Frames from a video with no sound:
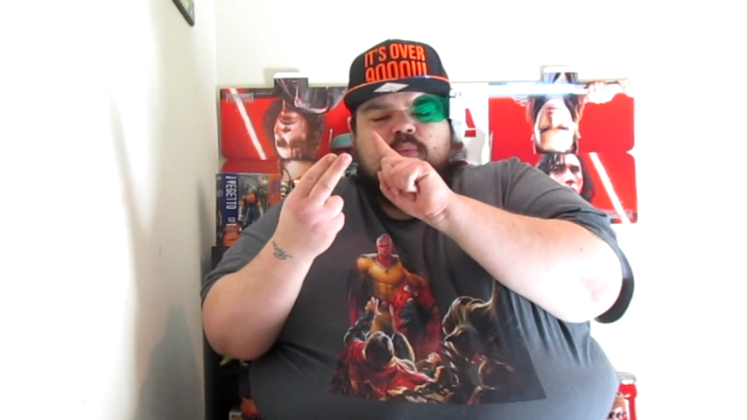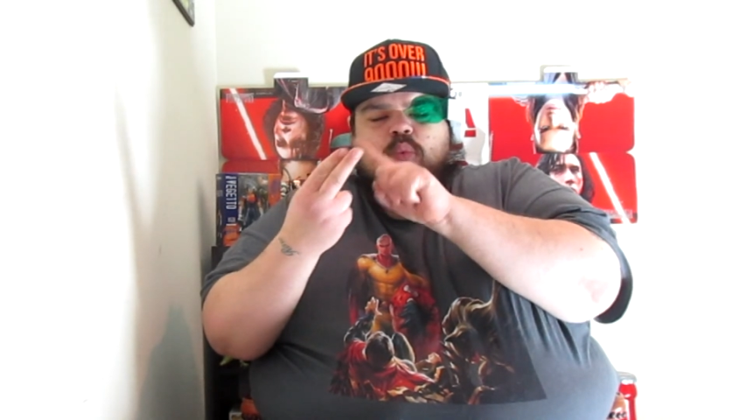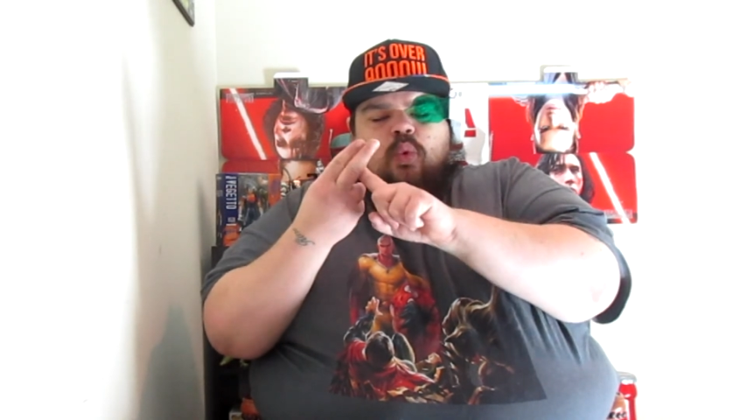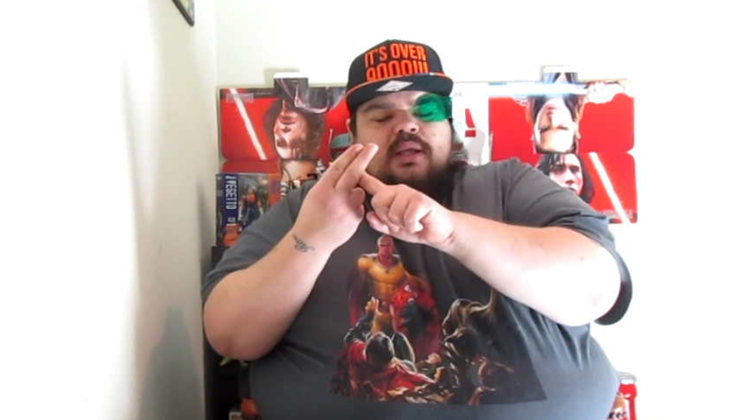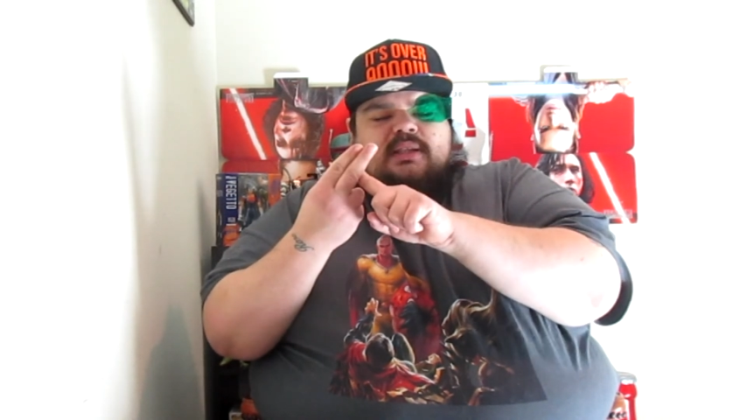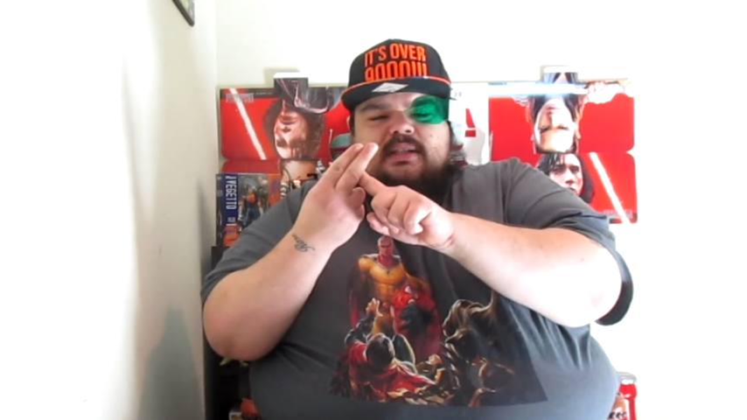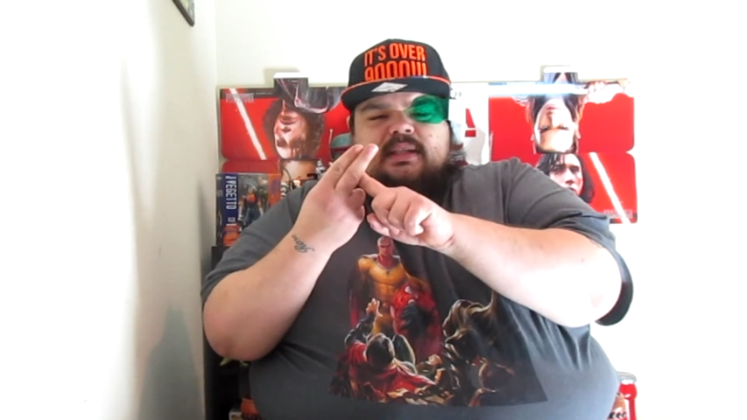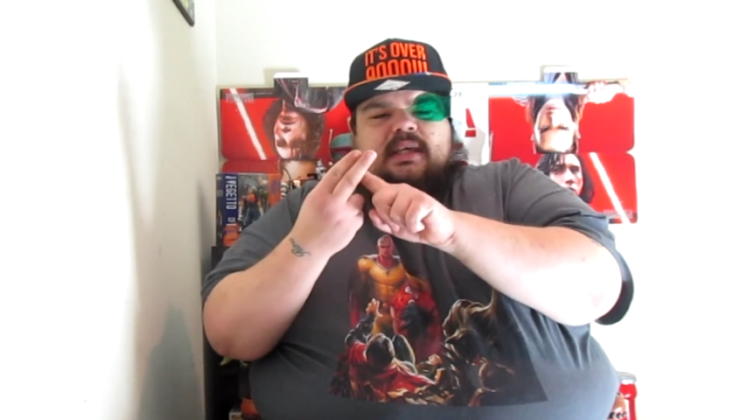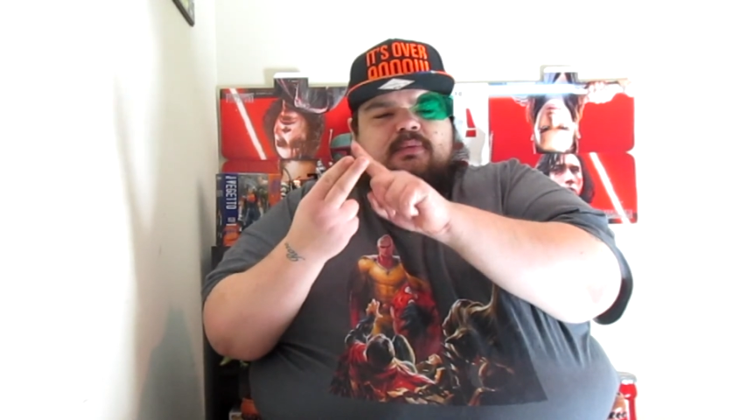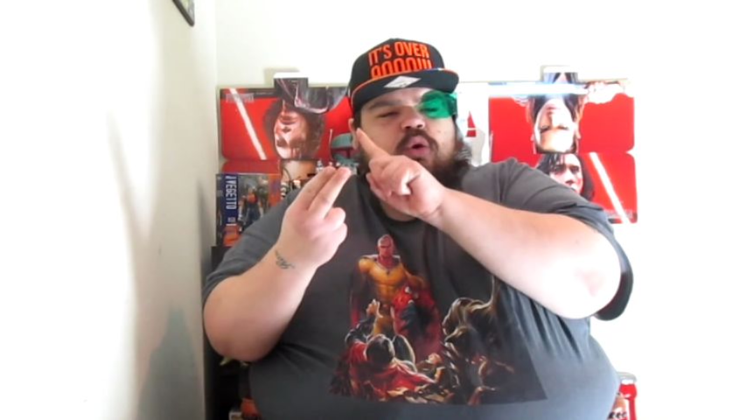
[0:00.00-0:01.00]
wants it
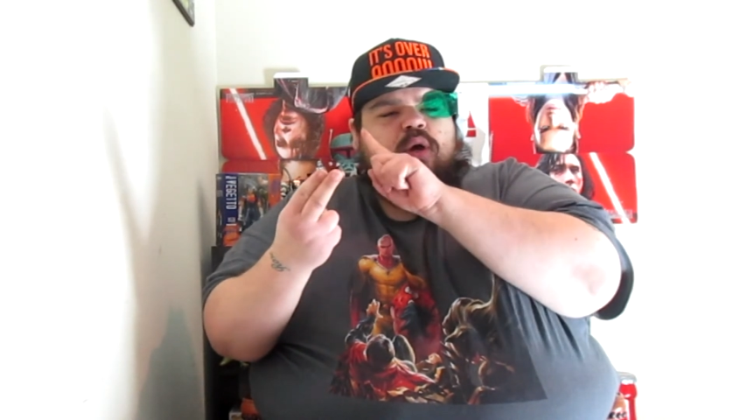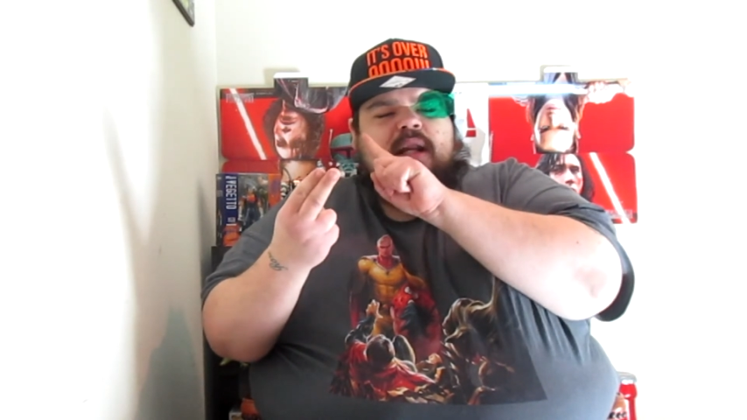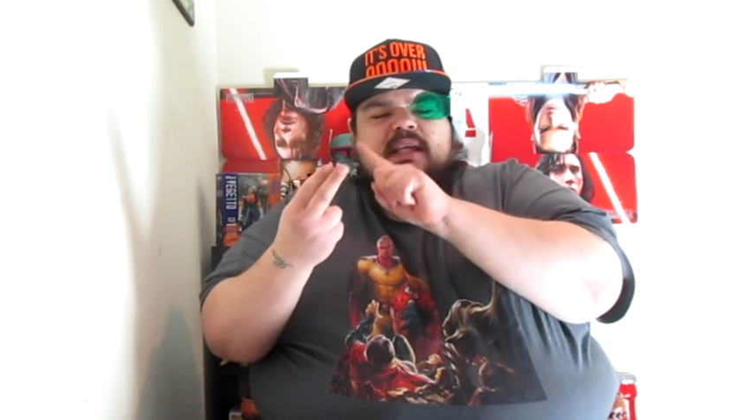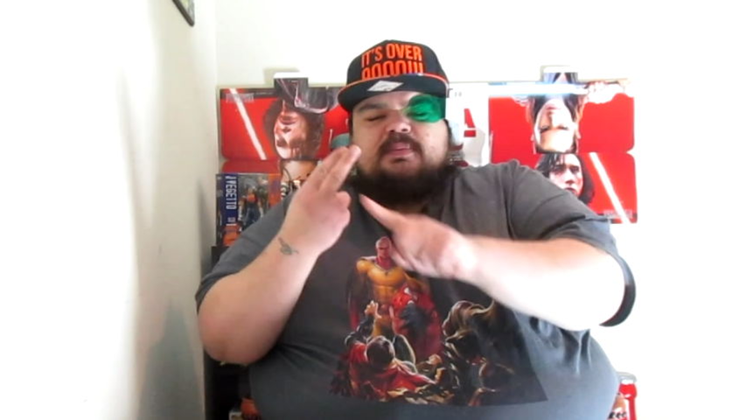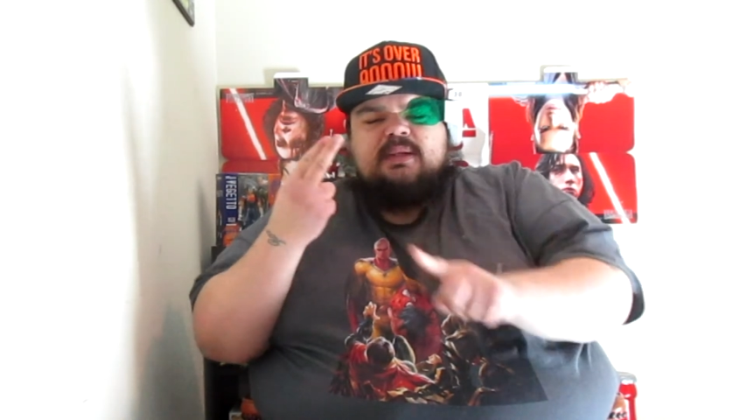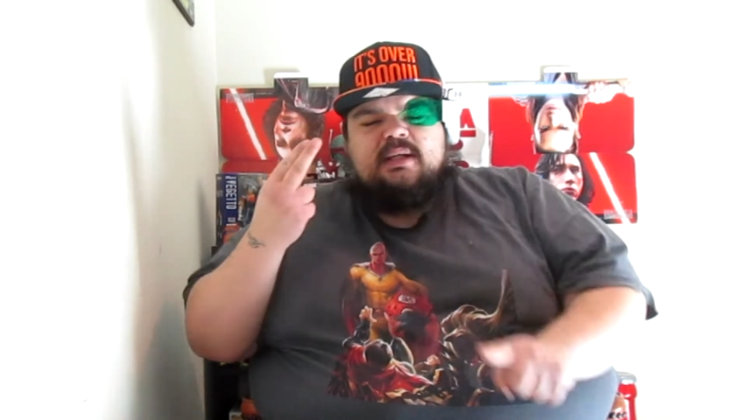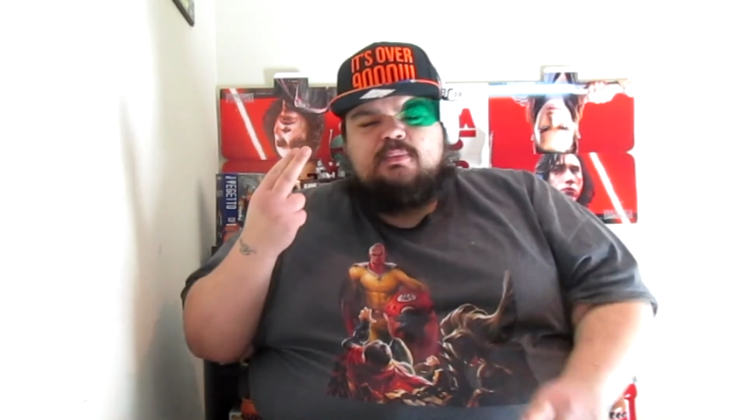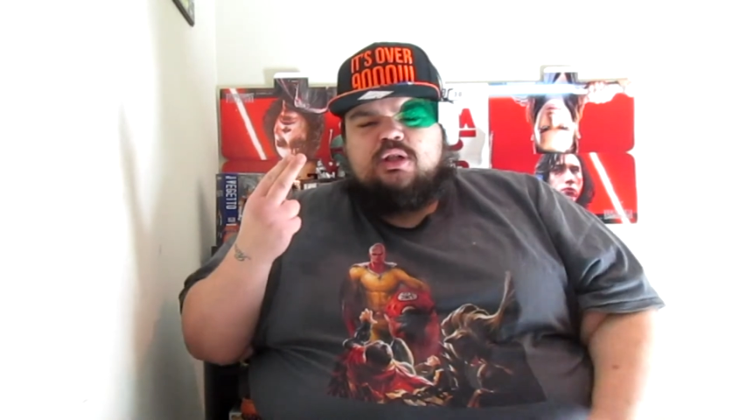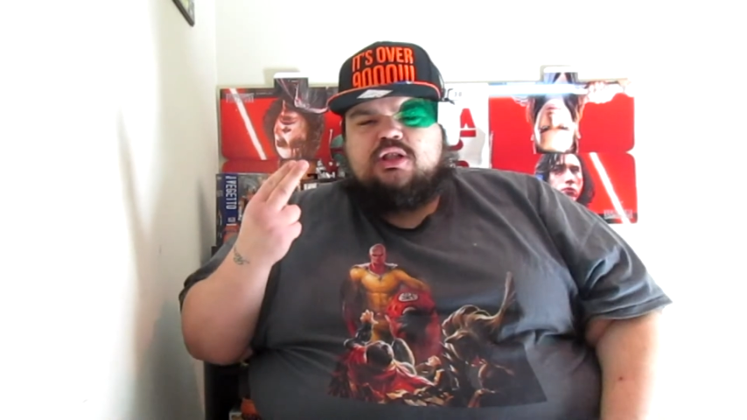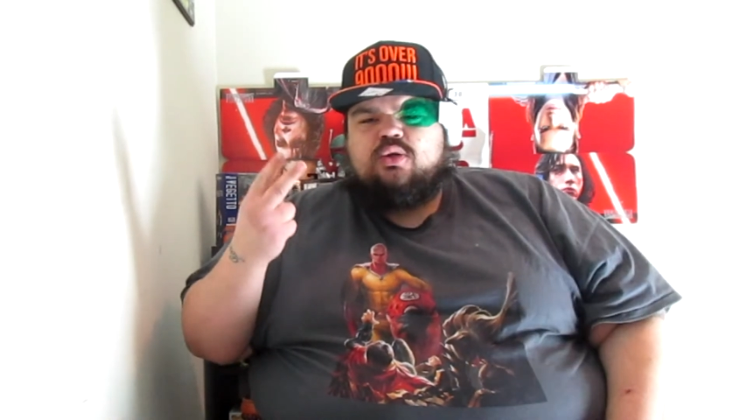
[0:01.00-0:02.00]
to keep going, has plenty
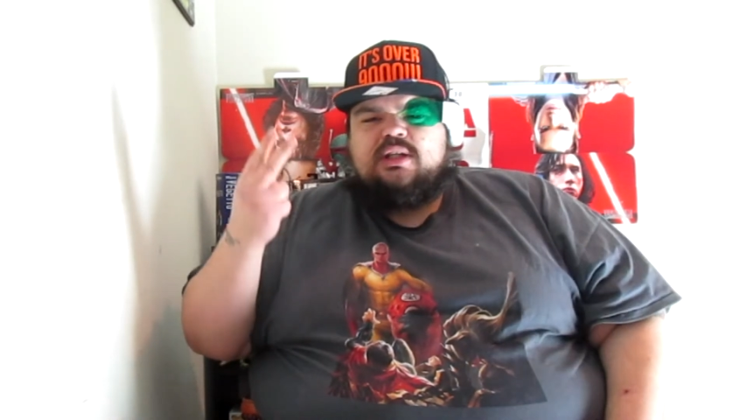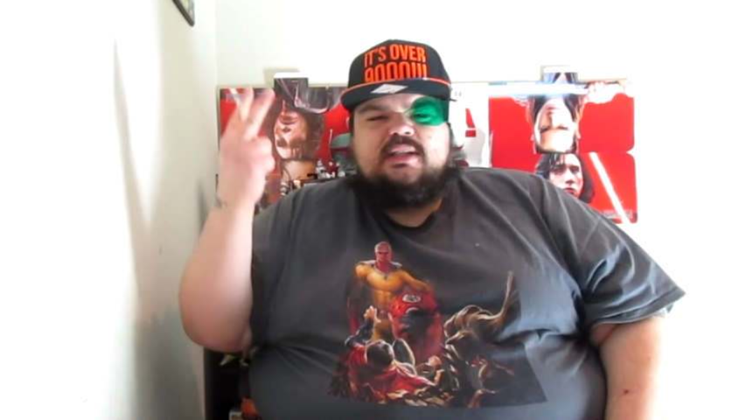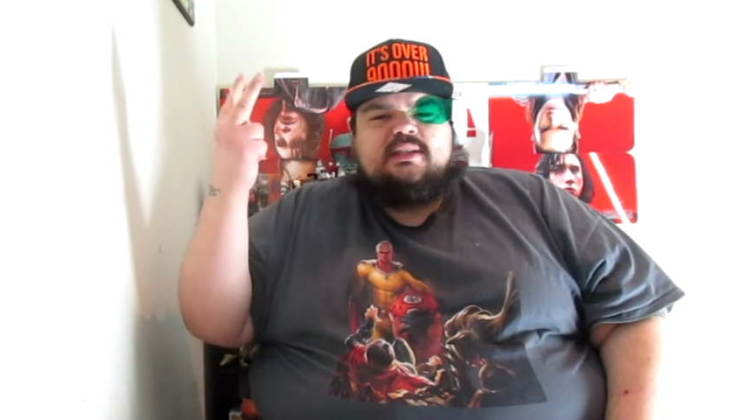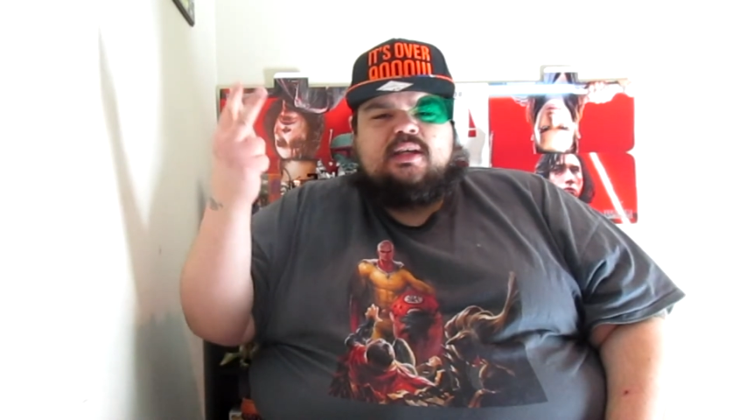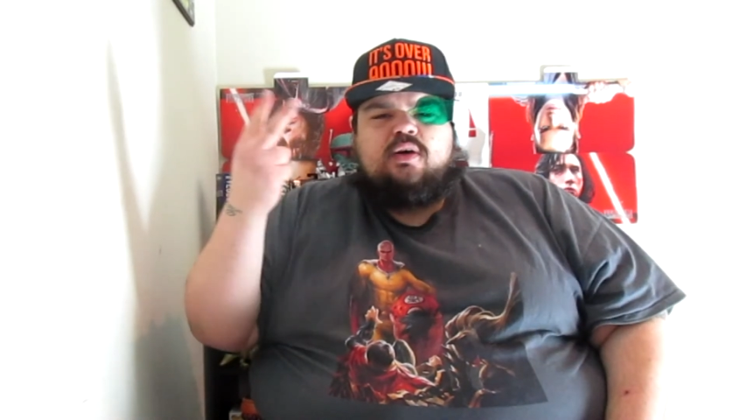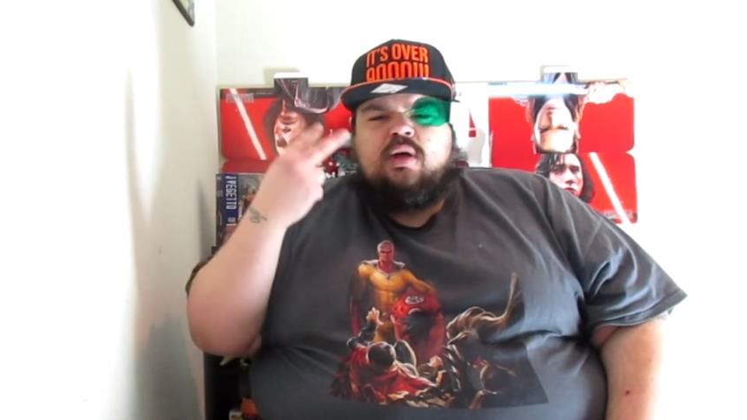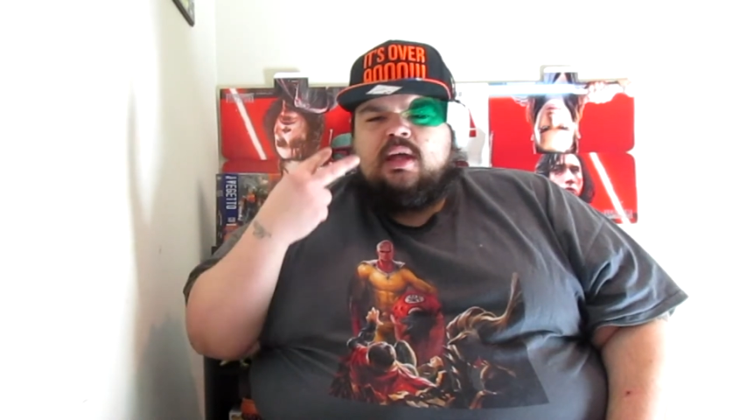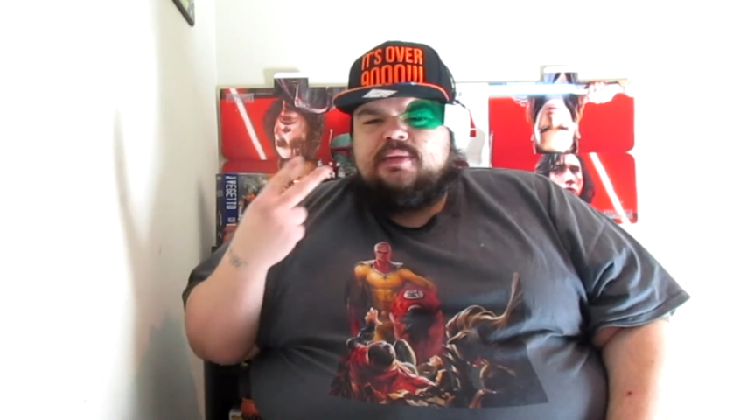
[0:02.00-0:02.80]
more stories to tell,